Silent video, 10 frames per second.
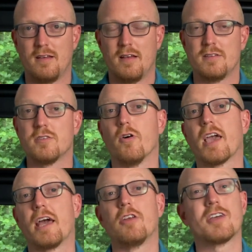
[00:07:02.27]
So
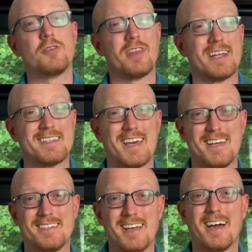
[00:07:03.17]
again, you can do that
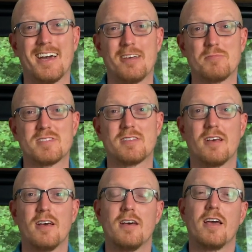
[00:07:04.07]
10 times.
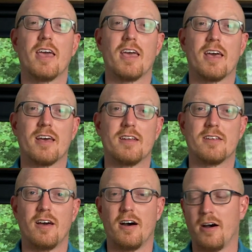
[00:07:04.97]
And
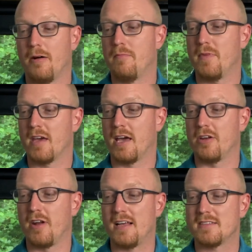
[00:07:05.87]
again,
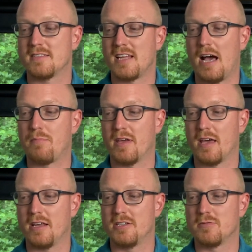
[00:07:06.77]
you're not stopping
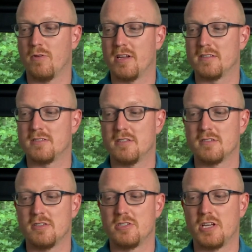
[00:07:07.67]
at each one. It's just
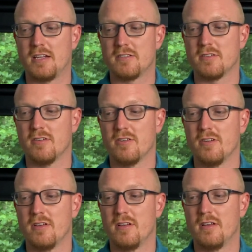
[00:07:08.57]
a gentle,
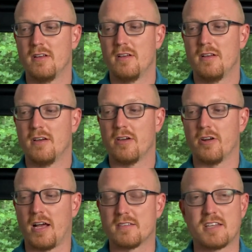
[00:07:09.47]
you're
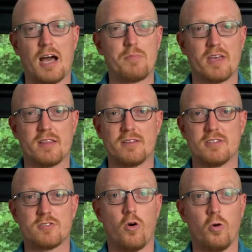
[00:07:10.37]
not stopping and
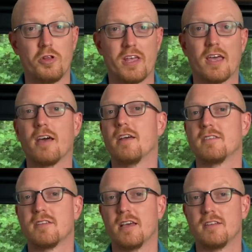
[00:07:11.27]
just holding it.
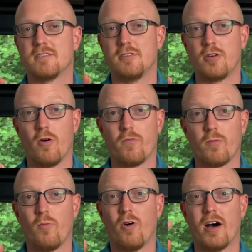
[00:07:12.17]
It's you go from
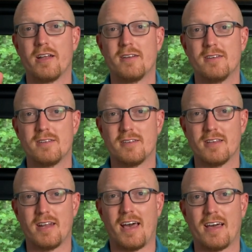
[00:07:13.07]
one to the
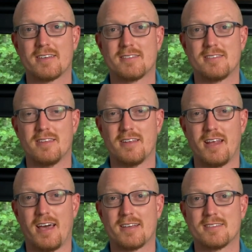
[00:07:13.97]
next, to the
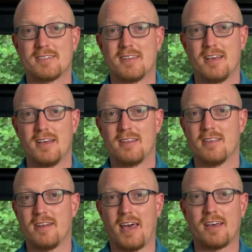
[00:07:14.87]
next, to the
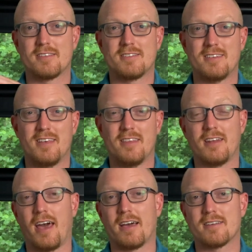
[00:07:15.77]
next, and the
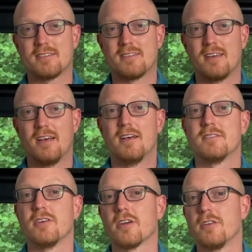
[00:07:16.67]
next.
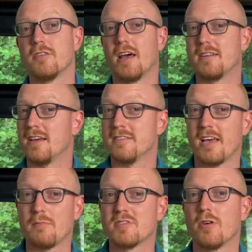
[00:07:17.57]
So you're going to do that 10
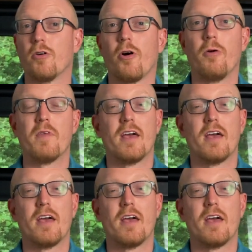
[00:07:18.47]
times total.